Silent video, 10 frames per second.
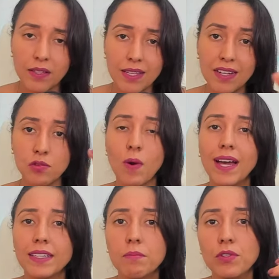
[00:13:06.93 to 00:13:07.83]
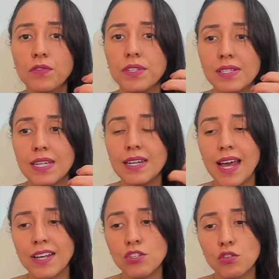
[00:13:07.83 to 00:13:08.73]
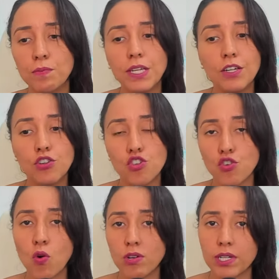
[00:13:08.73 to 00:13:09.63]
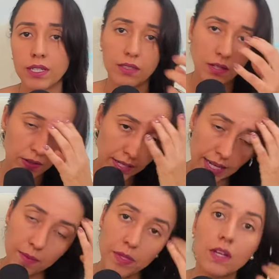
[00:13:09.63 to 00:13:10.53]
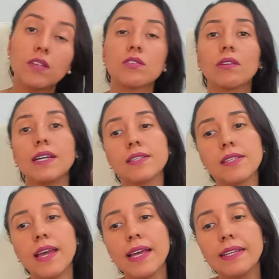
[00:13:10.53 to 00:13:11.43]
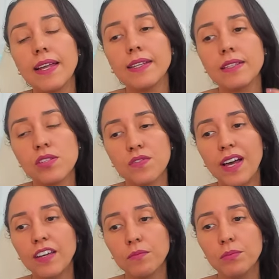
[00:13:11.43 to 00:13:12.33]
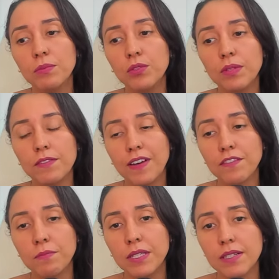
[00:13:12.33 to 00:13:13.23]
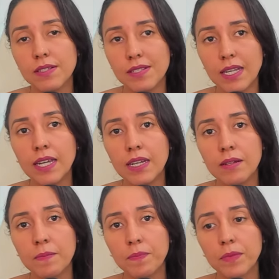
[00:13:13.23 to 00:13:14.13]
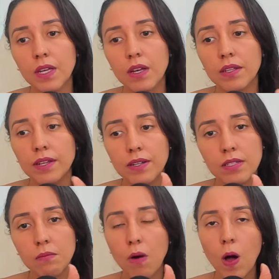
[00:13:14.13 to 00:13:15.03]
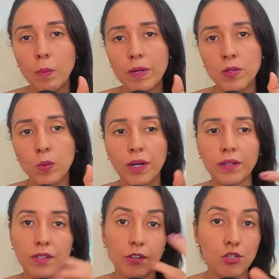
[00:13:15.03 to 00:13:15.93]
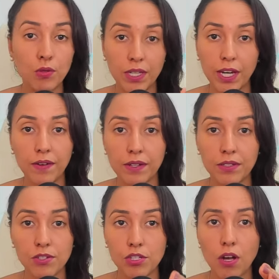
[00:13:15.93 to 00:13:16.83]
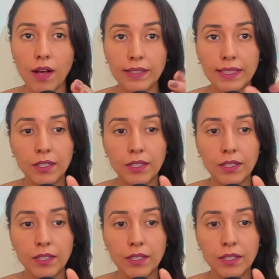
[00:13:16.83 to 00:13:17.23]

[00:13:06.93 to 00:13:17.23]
That's why the movie scene has to be short, okay? So let's say that in this five-minute scene, there is a moment where there are two characters talking.